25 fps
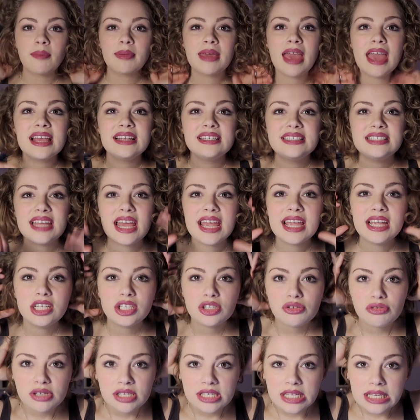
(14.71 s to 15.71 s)
I'm getting
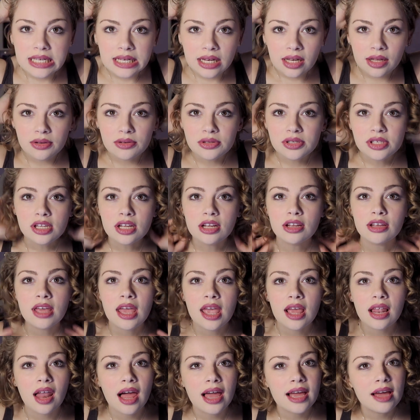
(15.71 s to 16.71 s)
dangerously close to
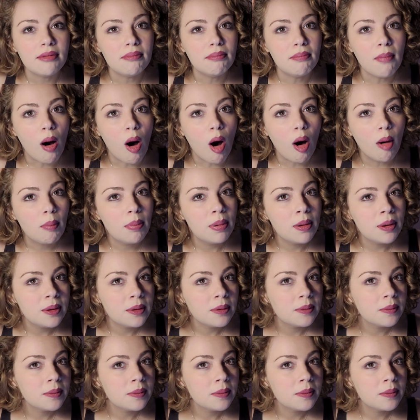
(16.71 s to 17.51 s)
looking like a mop.